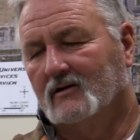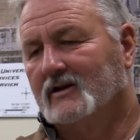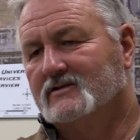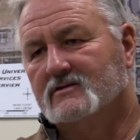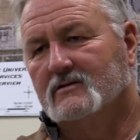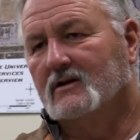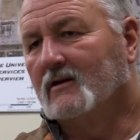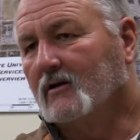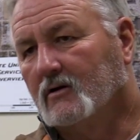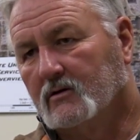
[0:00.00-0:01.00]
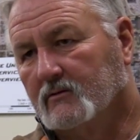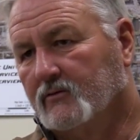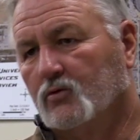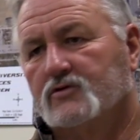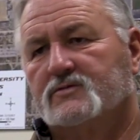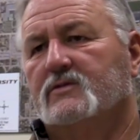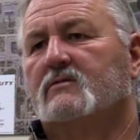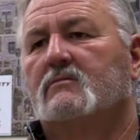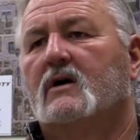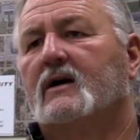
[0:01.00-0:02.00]
legend in law enforcement
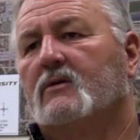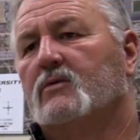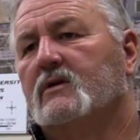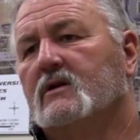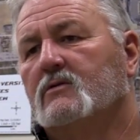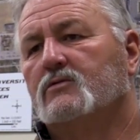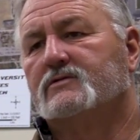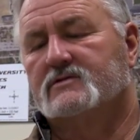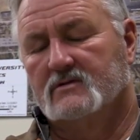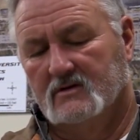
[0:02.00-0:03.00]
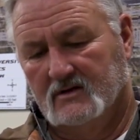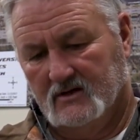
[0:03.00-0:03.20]
back when he was